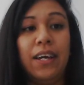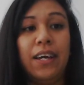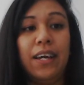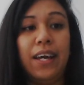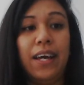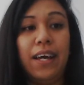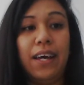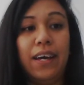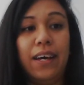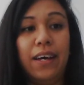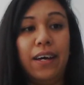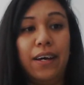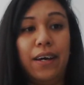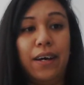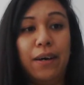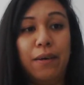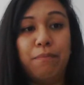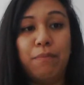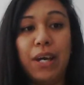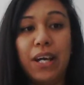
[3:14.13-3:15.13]

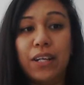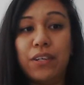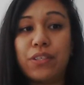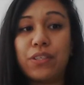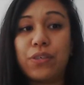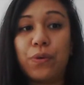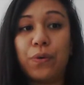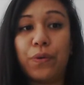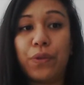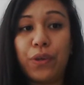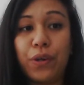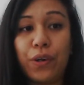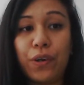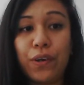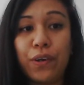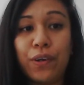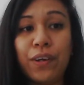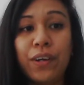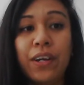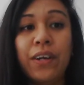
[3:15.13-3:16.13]
and although
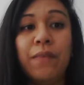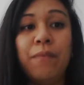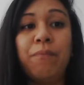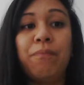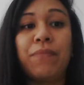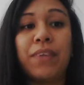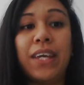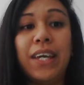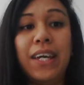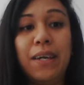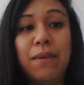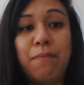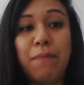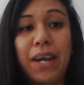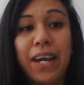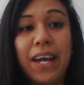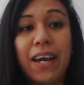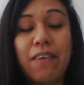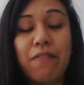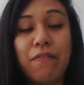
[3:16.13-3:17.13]
he may
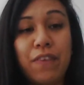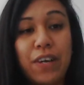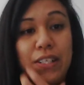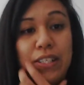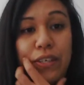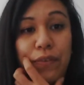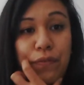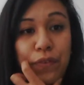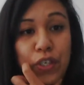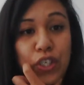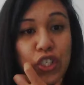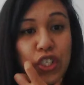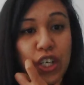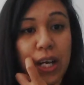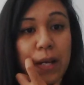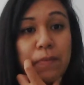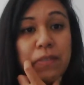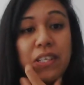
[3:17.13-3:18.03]
have failed a few times,